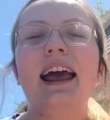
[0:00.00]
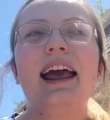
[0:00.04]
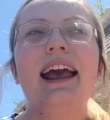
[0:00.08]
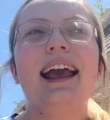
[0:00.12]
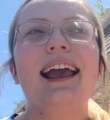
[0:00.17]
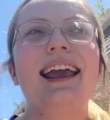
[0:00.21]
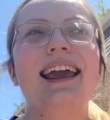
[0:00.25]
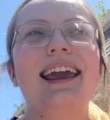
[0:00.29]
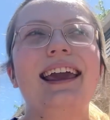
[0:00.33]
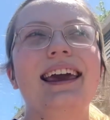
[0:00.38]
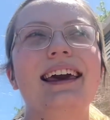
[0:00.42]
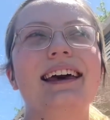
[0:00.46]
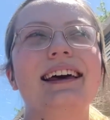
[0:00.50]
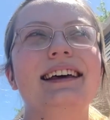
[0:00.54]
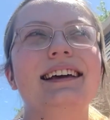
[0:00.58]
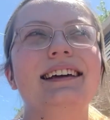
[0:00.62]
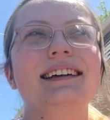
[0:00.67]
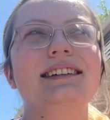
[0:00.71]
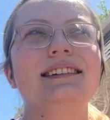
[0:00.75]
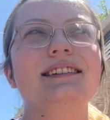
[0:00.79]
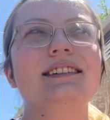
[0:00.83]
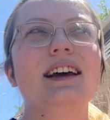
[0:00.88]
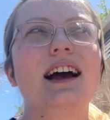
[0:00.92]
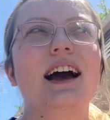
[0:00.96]

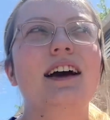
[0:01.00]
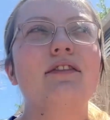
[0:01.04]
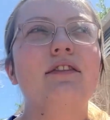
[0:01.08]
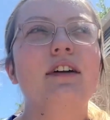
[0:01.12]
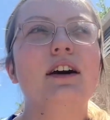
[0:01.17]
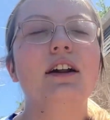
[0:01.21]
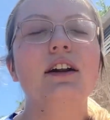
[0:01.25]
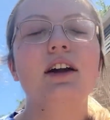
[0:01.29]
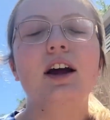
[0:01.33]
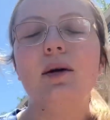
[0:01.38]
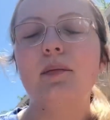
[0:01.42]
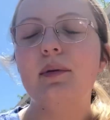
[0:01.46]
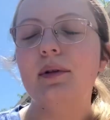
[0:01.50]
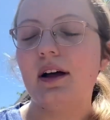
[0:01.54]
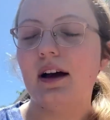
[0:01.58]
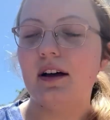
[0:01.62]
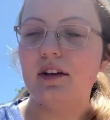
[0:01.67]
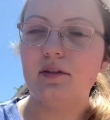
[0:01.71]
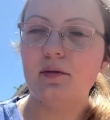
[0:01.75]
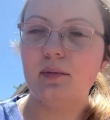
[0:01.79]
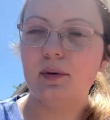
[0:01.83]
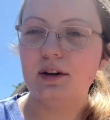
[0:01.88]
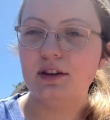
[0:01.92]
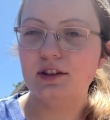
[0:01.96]
And I found a couple
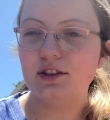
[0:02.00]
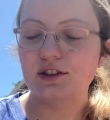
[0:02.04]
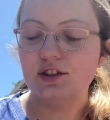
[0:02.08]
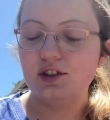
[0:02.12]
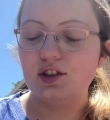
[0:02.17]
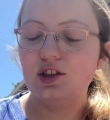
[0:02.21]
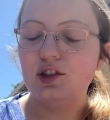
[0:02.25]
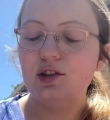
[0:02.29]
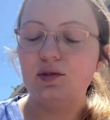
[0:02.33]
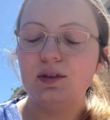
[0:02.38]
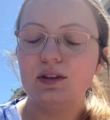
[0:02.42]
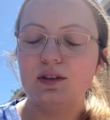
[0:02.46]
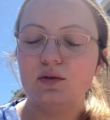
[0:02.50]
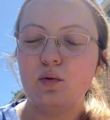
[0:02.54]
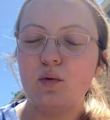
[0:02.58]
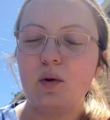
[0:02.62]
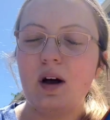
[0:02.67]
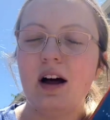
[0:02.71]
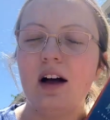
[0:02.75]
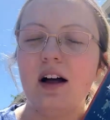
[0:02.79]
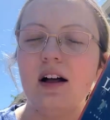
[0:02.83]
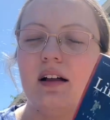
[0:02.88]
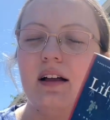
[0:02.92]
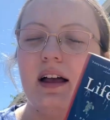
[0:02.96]
other books too as
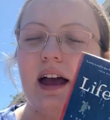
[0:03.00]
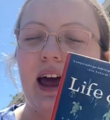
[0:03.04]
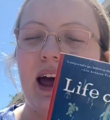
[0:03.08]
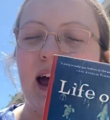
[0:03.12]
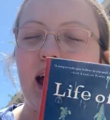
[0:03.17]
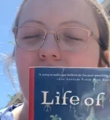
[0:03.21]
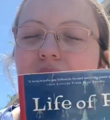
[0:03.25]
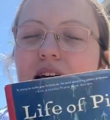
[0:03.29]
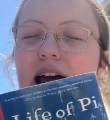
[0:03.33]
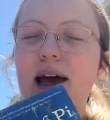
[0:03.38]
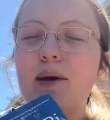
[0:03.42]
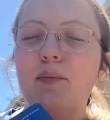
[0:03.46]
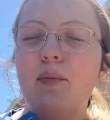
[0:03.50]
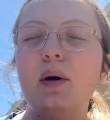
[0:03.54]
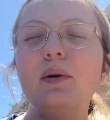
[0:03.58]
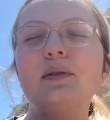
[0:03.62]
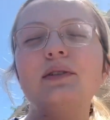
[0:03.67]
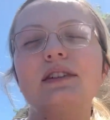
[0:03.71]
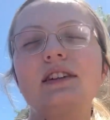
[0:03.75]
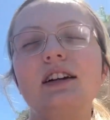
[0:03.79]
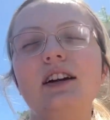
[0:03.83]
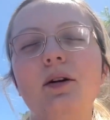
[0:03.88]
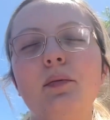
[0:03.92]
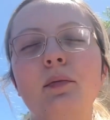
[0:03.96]
well, and I
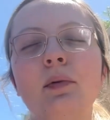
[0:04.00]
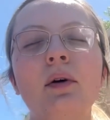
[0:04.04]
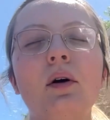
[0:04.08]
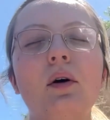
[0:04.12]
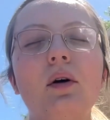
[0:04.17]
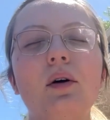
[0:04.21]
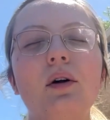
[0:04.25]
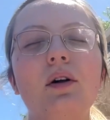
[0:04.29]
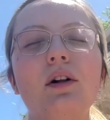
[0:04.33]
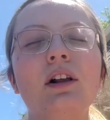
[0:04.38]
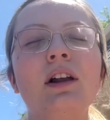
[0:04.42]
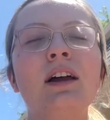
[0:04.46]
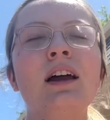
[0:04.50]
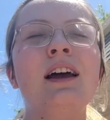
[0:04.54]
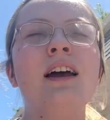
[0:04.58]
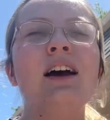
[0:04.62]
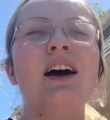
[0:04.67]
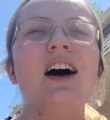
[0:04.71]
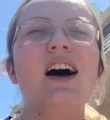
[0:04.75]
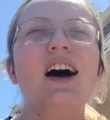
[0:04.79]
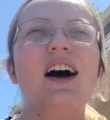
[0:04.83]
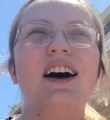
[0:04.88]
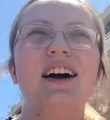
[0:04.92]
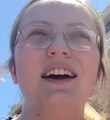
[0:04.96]
posted a poll
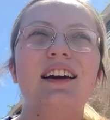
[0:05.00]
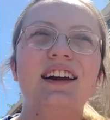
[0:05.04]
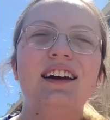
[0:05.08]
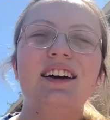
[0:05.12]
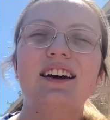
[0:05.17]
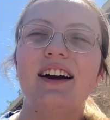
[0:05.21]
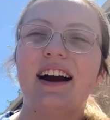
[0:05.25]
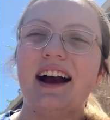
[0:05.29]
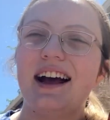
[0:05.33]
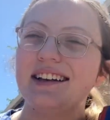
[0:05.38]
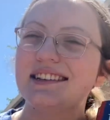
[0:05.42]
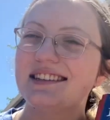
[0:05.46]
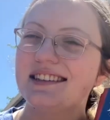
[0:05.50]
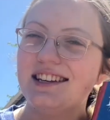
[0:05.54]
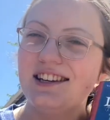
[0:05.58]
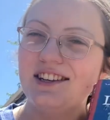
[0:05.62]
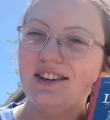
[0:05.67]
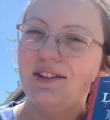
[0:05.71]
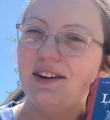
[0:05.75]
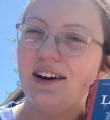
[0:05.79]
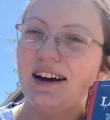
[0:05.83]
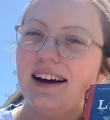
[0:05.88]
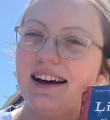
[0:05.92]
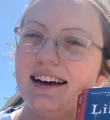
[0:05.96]
on here asking
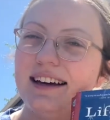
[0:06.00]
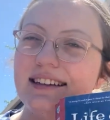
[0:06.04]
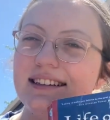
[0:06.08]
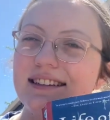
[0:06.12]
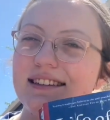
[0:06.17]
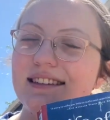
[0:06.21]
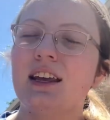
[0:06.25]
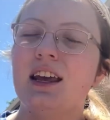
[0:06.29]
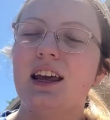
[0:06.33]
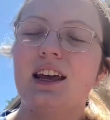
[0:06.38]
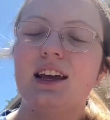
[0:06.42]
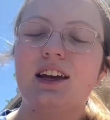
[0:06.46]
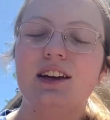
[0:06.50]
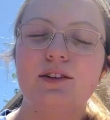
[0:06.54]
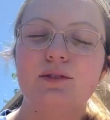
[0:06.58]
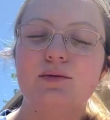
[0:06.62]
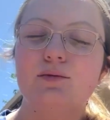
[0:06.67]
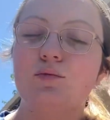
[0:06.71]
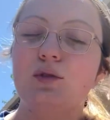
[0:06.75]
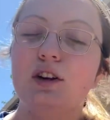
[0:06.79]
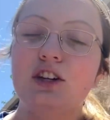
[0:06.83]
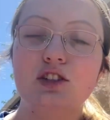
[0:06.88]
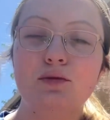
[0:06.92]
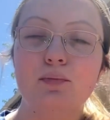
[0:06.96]
you guys
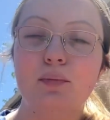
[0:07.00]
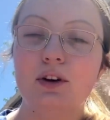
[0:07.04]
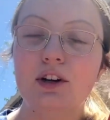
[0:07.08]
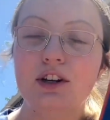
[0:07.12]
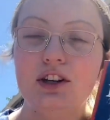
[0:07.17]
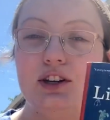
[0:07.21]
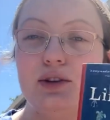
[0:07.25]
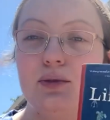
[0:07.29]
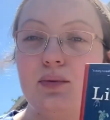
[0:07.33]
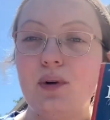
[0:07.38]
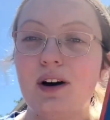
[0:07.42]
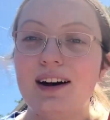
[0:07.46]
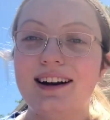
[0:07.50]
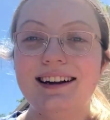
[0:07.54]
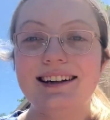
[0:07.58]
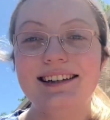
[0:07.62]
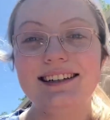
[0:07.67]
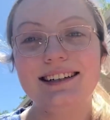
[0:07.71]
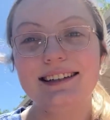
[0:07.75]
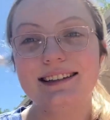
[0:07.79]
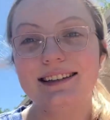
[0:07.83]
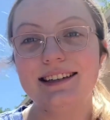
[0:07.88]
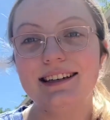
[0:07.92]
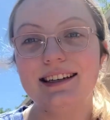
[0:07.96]
which book you wanted
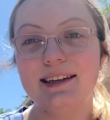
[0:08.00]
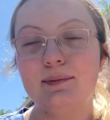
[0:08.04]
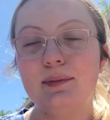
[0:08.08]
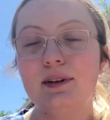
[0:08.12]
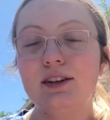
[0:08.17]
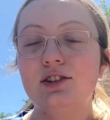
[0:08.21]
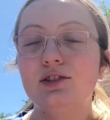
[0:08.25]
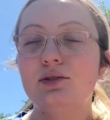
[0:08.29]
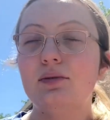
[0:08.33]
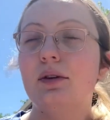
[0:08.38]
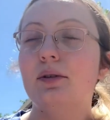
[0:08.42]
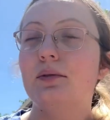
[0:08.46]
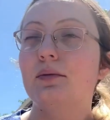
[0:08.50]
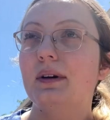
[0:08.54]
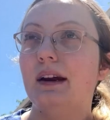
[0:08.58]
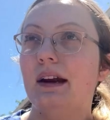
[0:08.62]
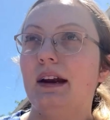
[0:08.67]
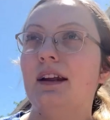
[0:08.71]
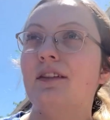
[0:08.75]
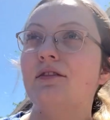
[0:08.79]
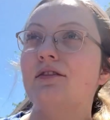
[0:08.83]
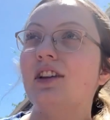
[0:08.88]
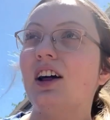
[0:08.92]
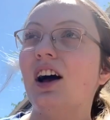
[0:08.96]
to see me do a
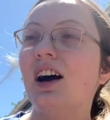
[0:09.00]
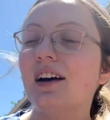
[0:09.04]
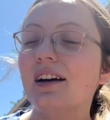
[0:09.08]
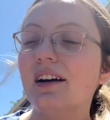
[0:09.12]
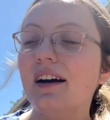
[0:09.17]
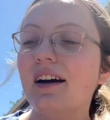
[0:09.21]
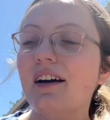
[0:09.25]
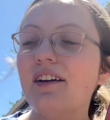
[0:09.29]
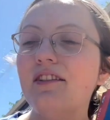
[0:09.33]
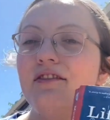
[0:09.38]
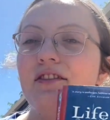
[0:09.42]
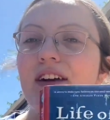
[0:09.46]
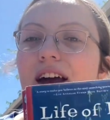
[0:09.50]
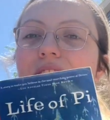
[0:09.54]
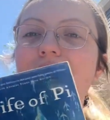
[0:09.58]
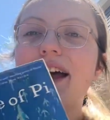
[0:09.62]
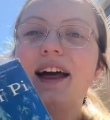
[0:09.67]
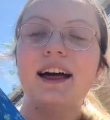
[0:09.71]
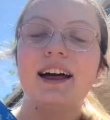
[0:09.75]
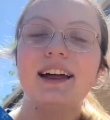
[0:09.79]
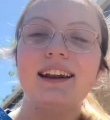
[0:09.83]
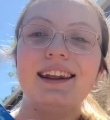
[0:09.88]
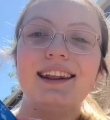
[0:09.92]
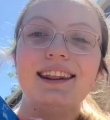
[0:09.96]
reading vlog of,
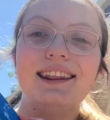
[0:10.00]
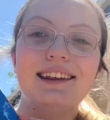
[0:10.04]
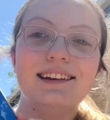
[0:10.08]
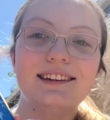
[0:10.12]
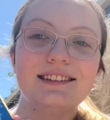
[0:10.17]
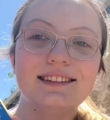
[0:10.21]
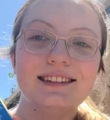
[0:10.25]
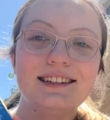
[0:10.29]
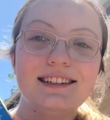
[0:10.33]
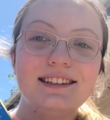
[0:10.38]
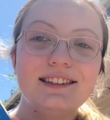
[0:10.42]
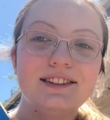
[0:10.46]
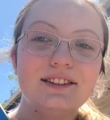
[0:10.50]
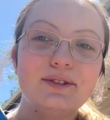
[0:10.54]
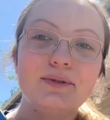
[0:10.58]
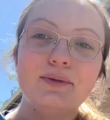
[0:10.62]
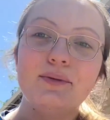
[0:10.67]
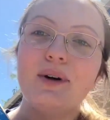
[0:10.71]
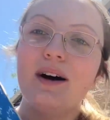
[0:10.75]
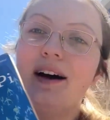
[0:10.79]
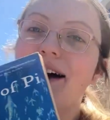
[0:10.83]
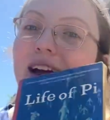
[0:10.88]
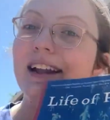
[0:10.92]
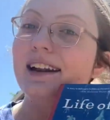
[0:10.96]
and this is the
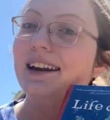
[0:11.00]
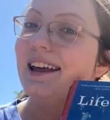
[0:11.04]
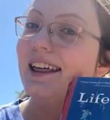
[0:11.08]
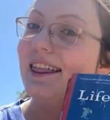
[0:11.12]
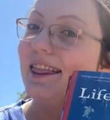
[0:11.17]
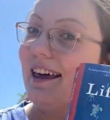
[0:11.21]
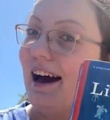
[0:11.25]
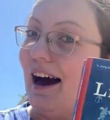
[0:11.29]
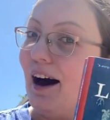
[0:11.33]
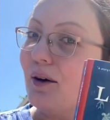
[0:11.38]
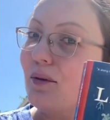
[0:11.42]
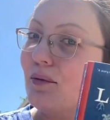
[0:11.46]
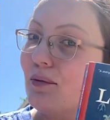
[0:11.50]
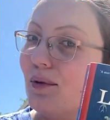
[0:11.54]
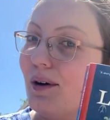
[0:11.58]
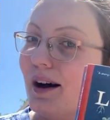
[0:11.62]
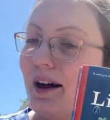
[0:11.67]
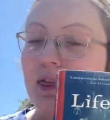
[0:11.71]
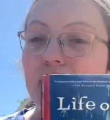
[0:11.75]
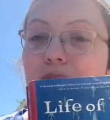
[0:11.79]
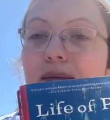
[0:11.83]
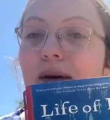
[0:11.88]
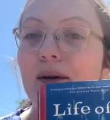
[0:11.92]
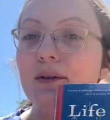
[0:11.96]
one that
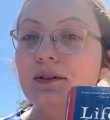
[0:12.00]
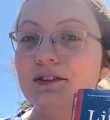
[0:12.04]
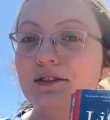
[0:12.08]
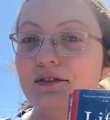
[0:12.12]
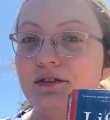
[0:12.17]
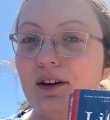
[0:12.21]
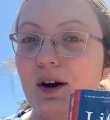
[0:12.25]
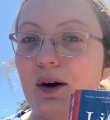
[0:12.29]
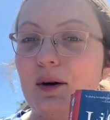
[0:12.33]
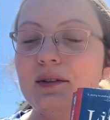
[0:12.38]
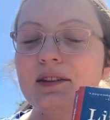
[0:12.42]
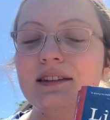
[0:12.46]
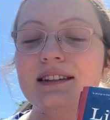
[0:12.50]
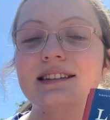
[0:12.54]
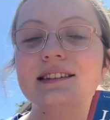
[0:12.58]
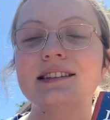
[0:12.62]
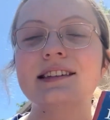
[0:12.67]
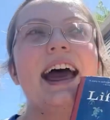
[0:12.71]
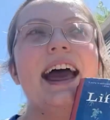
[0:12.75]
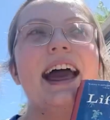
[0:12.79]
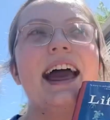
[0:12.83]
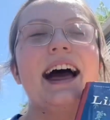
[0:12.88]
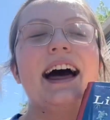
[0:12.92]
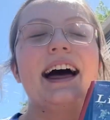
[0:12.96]
won the most votes.
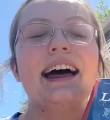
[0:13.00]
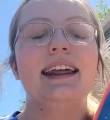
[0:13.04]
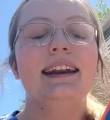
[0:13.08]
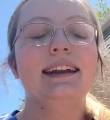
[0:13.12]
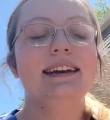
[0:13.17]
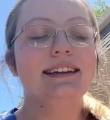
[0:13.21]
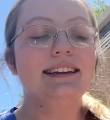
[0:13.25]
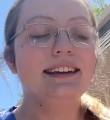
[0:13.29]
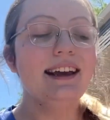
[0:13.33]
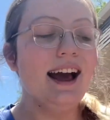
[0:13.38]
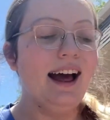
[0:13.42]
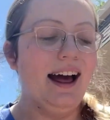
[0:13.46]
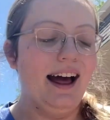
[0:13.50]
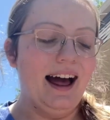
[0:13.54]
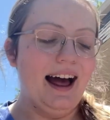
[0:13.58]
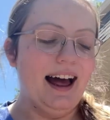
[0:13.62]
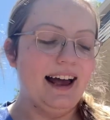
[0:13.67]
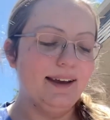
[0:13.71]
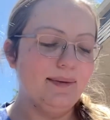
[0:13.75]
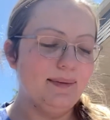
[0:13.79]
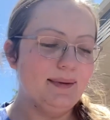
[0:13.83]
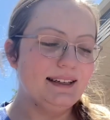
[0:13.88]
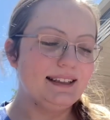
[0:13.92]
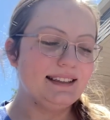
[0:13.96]
And yeah,
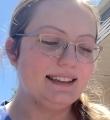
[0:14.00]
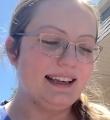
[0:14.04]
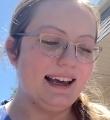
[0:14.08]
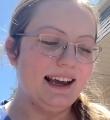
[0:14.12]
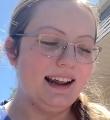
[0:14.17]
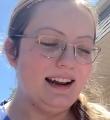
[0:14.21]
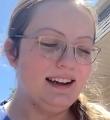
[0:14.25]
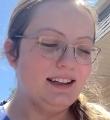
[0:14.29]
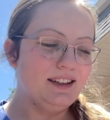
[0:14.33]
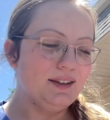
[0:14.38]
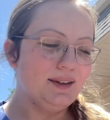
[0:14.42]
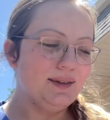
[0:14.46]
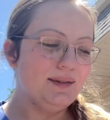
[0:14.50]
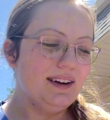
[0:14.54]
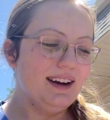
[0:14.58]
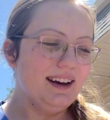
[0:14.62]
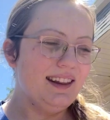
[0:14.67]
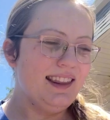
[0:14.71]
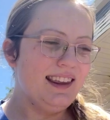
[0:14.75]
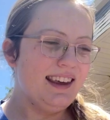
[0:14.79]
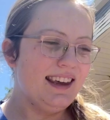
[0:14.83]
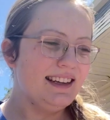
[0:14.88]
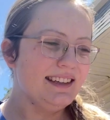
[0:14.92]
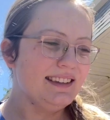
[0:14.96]
I'm excited to
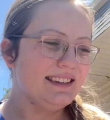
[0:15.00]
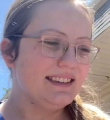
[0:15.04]
read this.